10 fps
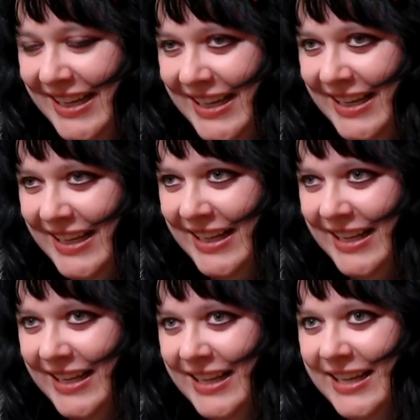
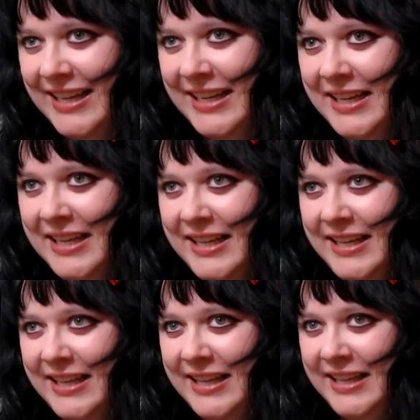
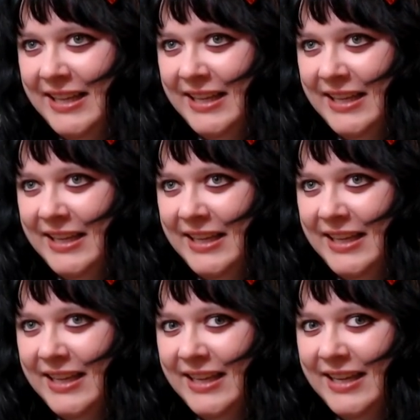
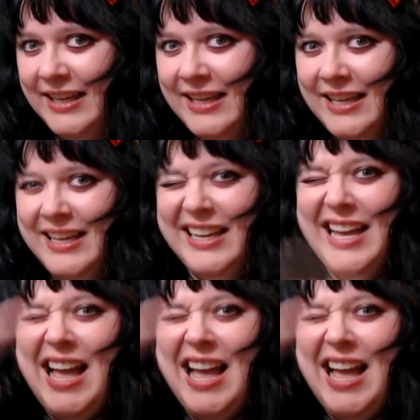No one is speaking in this clip.